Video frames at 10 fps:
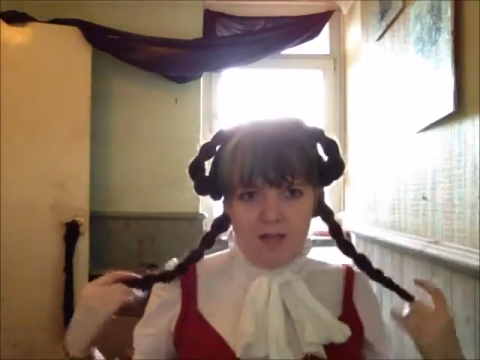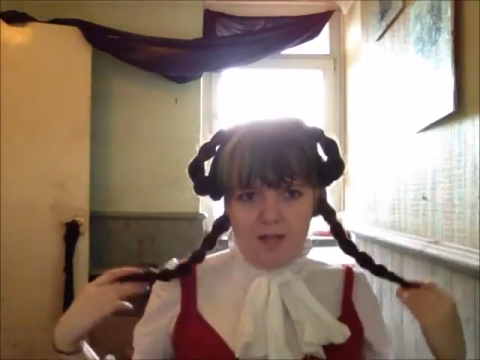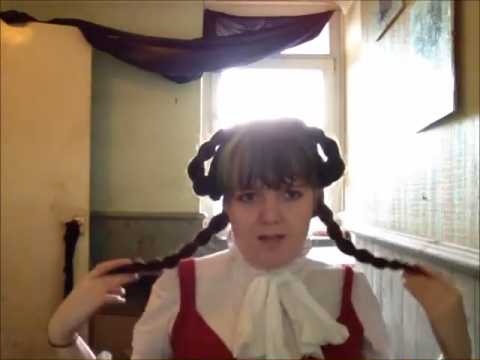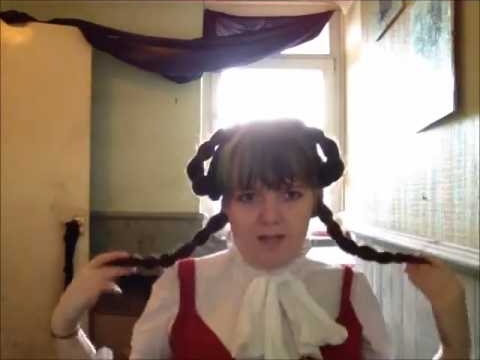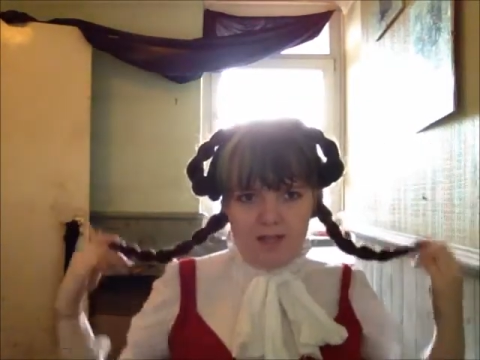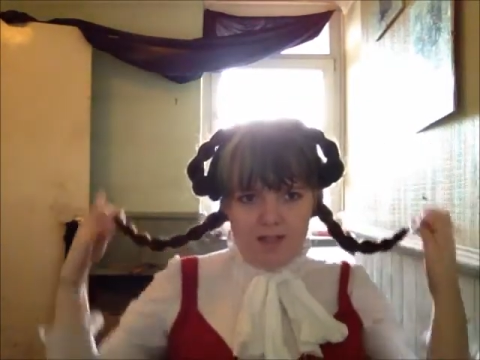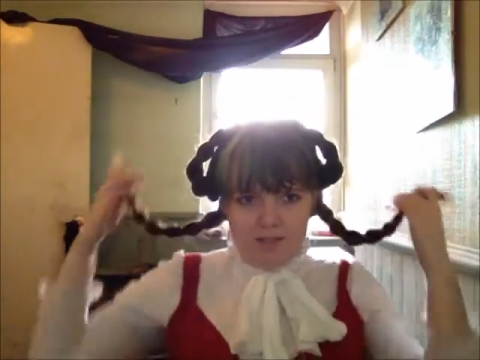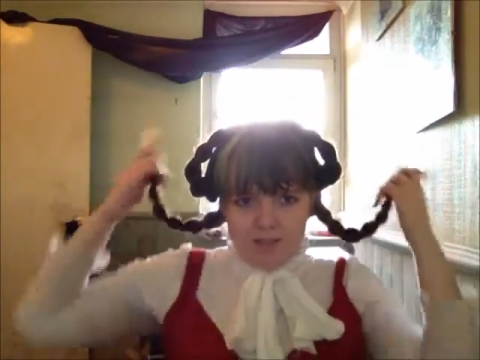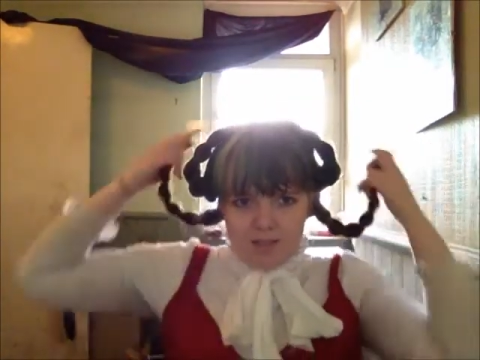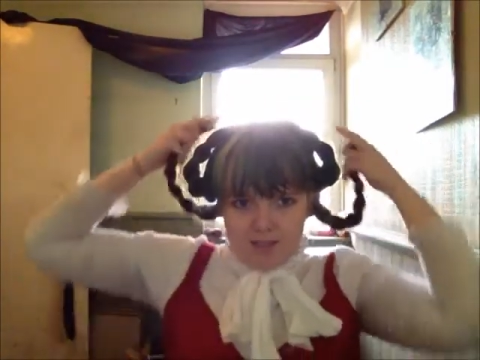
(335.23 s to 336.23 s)
And then
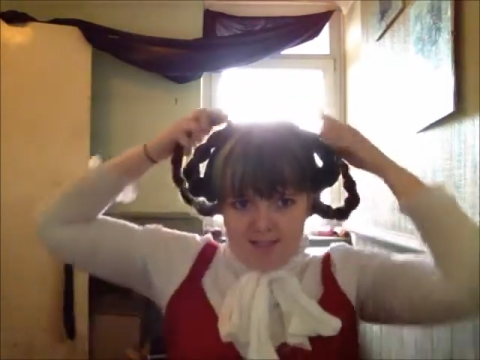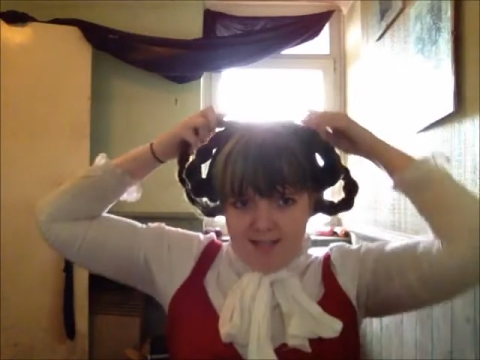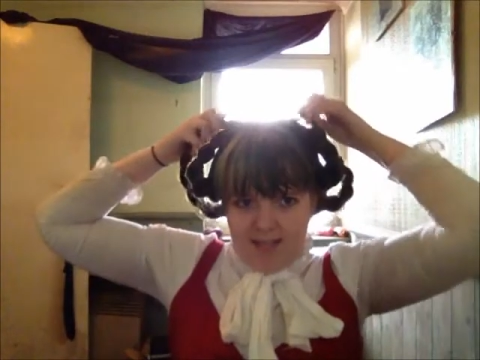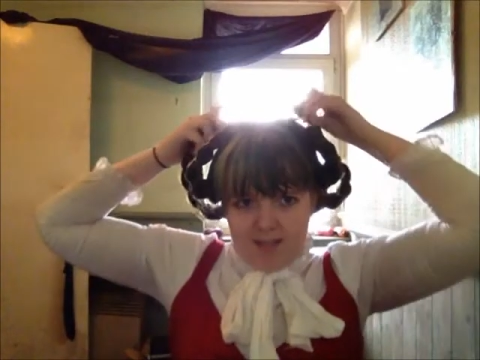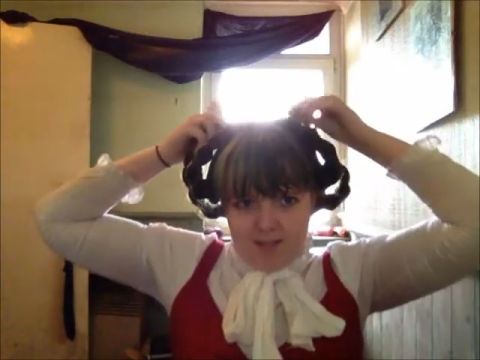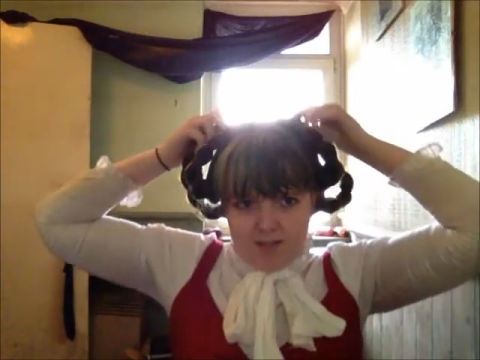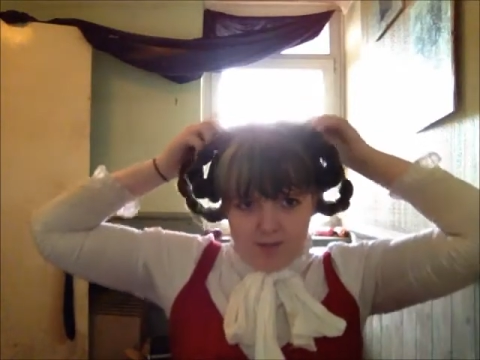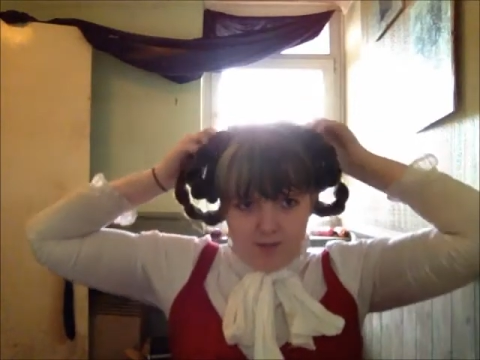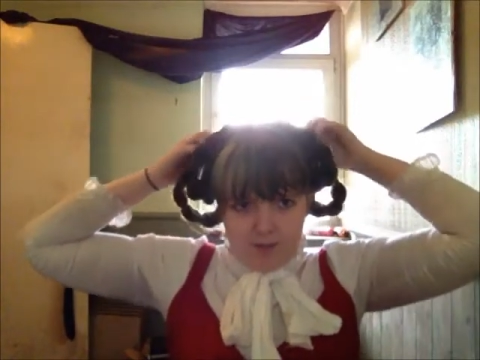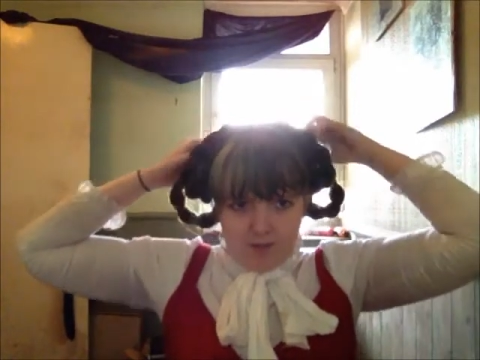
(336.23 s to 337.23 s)
your second
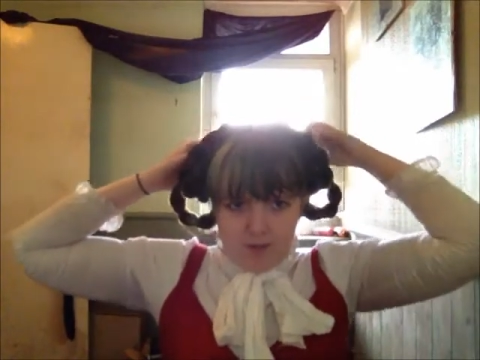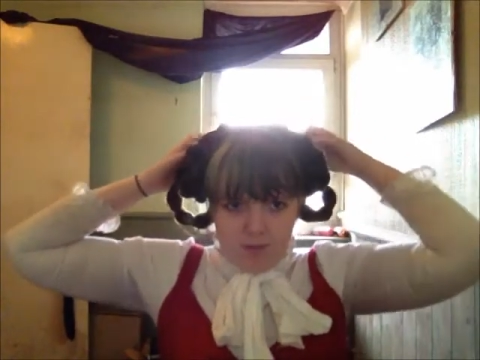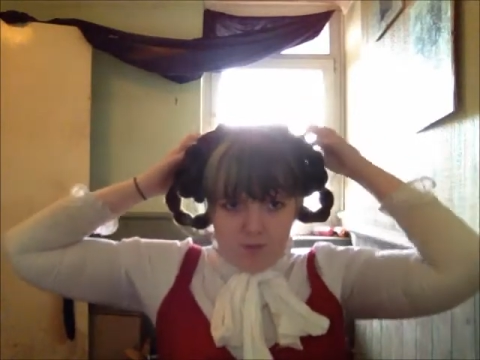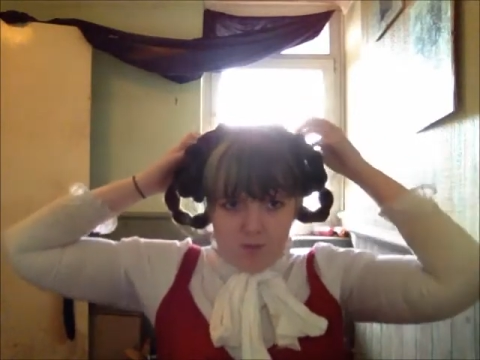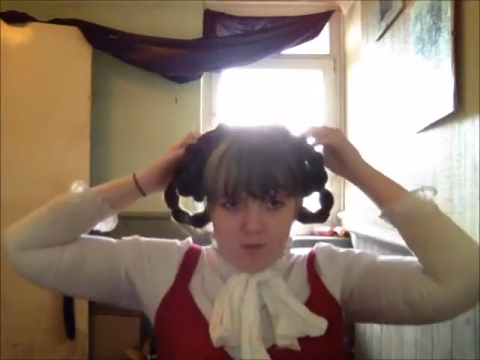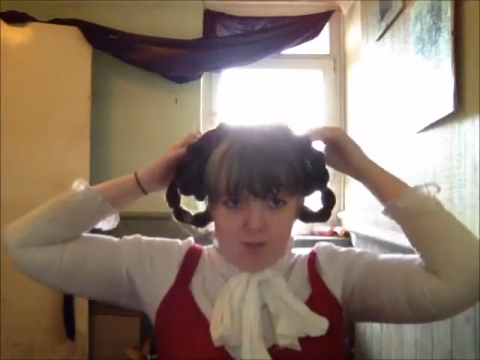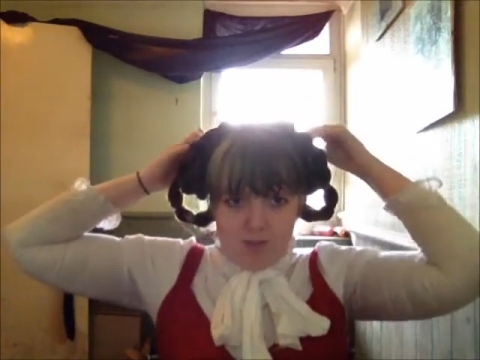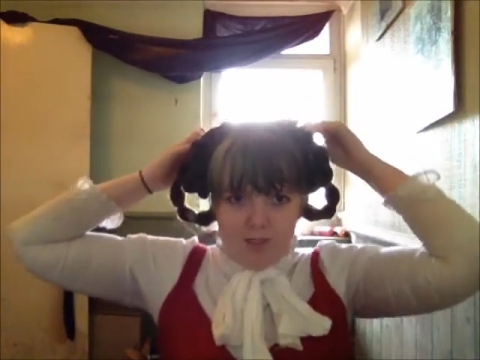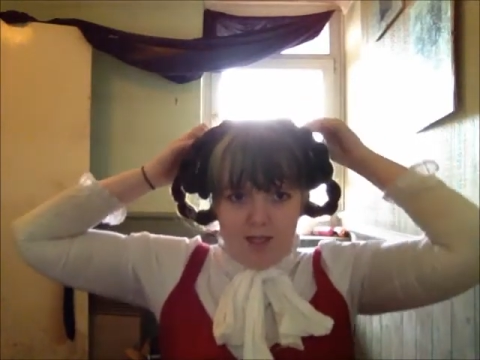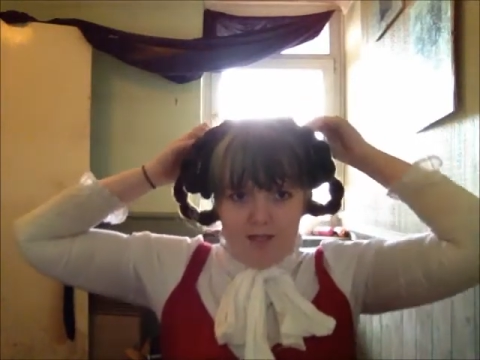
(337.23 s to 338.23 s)
two, you
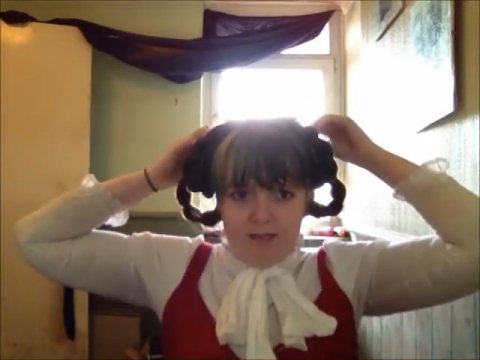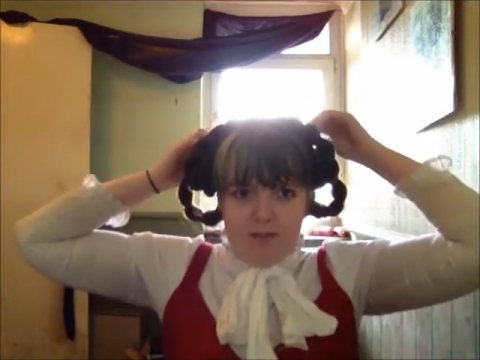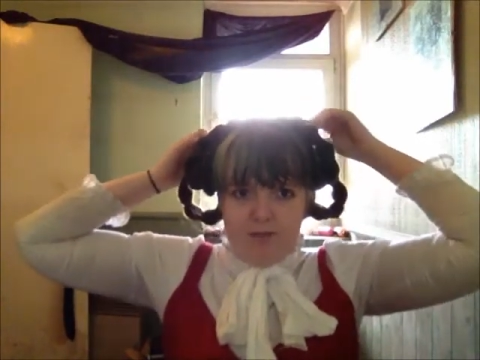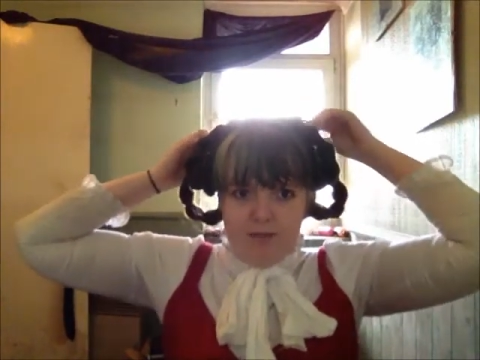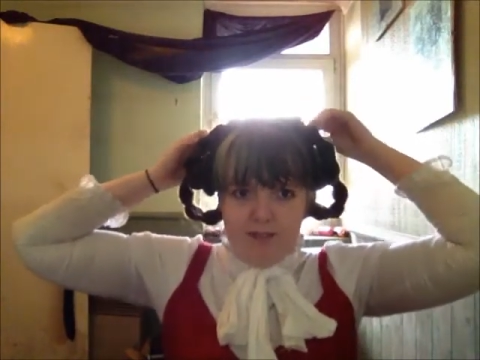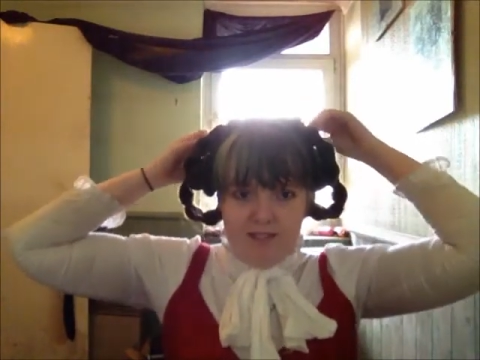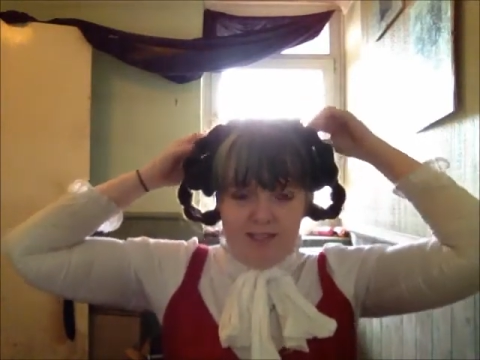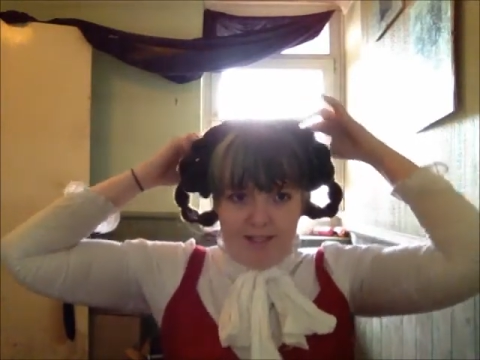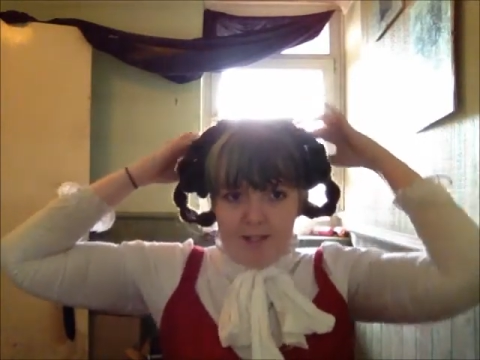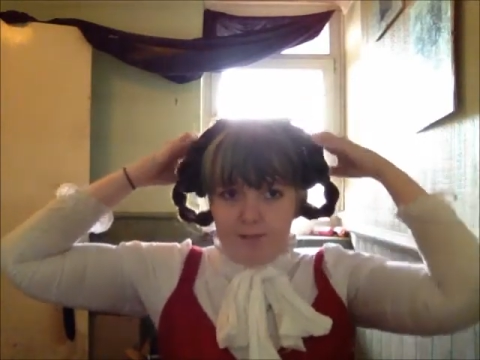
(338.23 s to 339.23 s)
want a little further
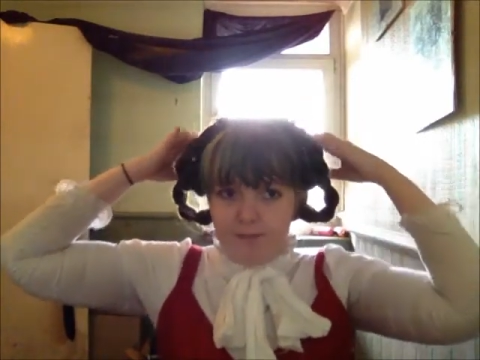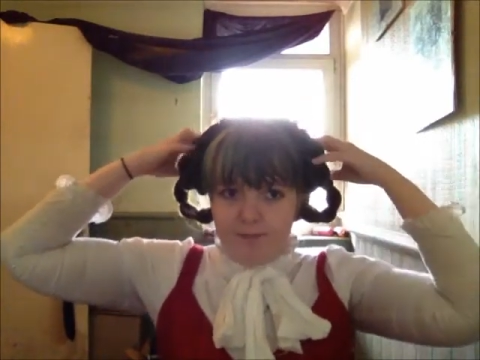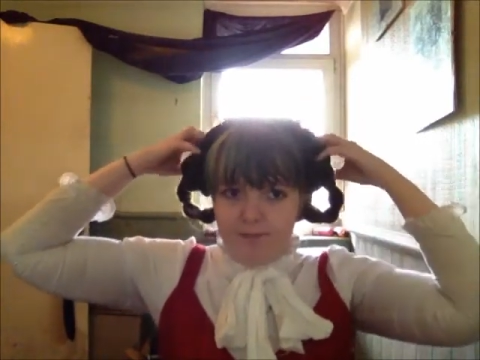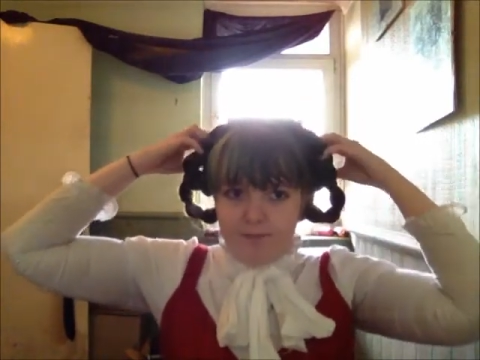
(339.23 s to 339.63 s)
down.